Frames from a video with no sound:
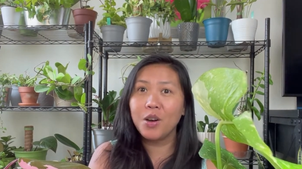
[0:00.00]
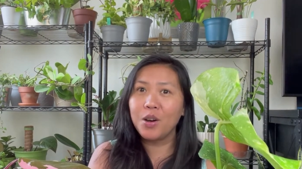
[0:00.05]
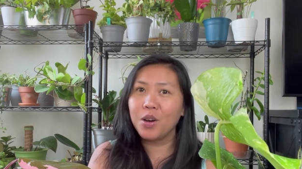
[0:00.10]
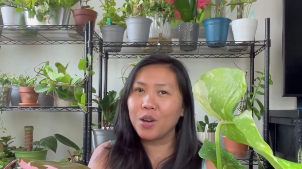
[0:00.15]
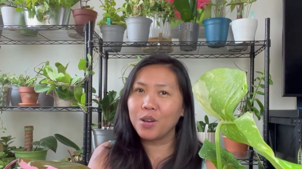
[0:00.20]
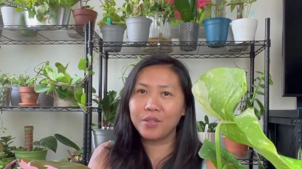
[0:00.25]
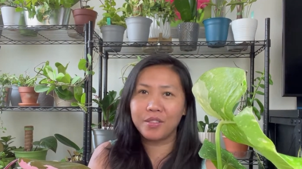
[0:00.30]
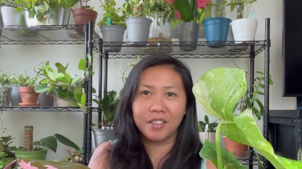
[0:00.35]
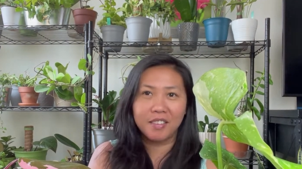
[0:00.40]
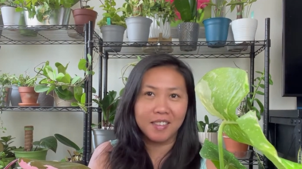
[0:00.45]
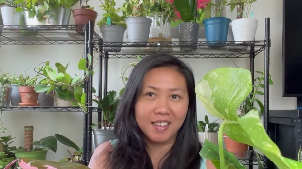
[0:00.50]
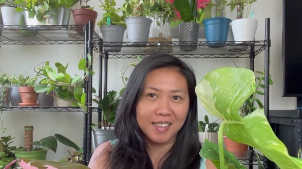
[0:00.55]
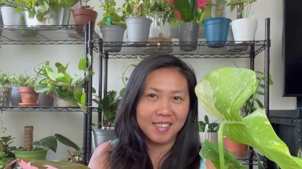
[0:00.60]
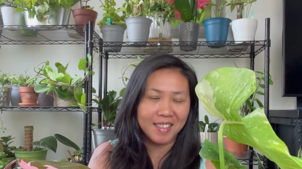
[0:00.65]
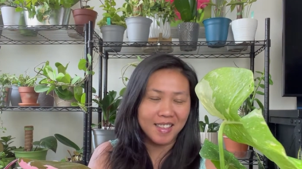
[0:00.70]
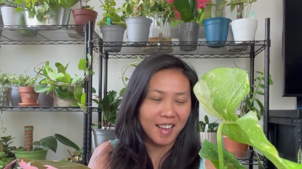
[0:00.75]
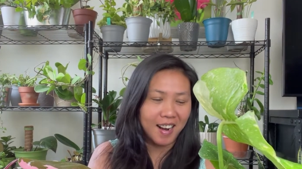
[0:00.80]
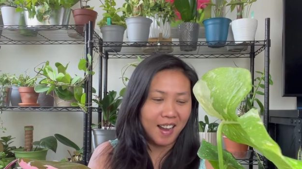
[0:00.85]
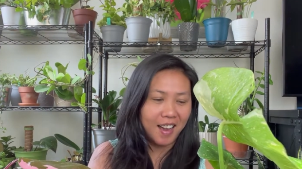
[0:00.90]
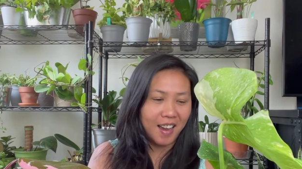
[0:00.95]
of the things
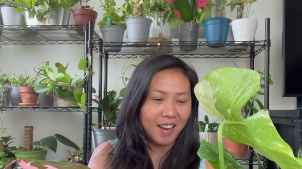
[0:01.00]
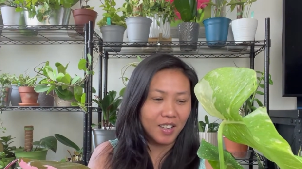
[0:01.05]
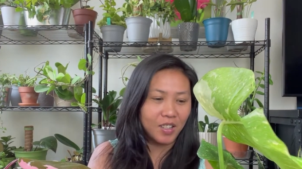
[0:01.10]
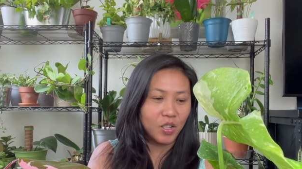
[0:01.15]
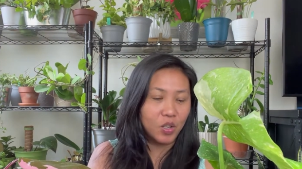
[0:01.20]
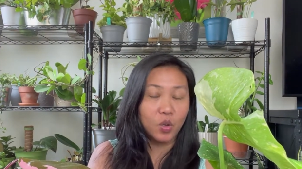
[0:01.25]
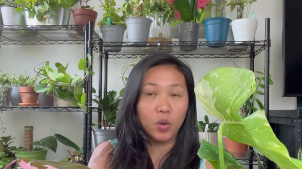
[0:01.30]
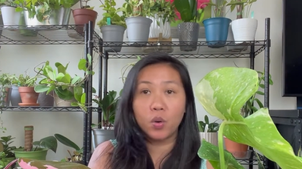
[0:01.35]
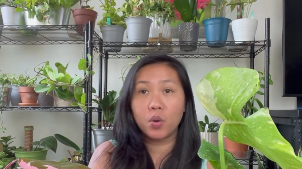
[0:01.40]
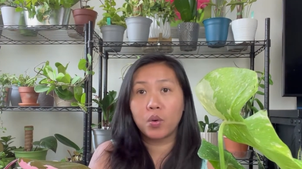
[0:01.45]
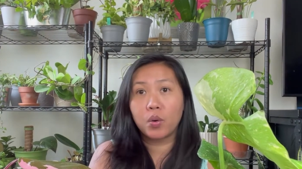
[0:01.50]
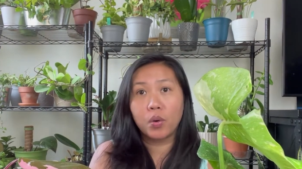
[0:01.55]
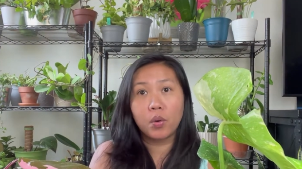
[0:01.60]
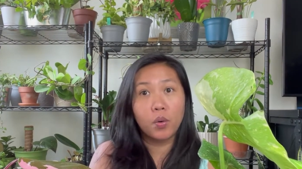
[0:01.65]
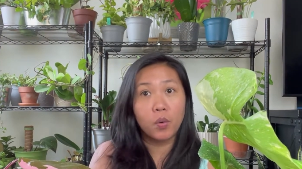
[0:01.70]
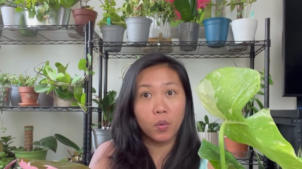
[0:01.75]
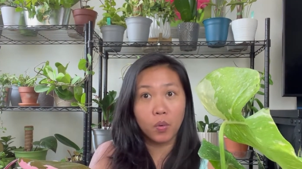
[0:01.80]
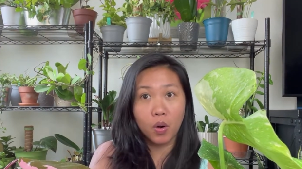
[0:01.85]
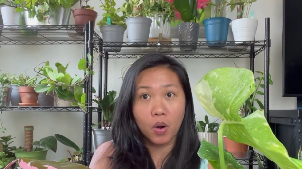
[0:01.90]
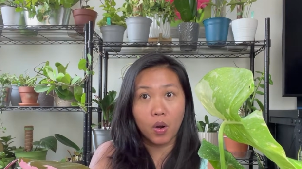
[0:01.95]
that I do
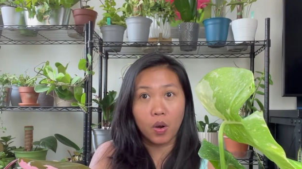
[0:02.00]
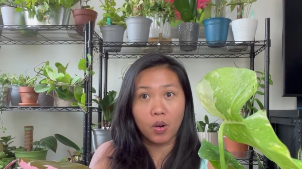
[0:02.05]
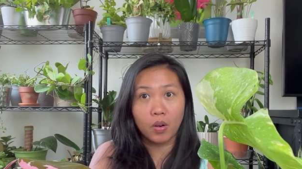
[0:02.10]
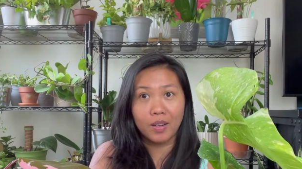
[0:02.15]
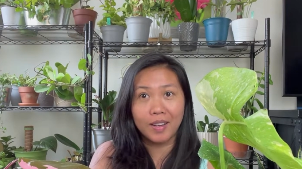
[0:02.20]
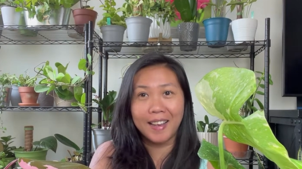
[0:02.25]
wrong.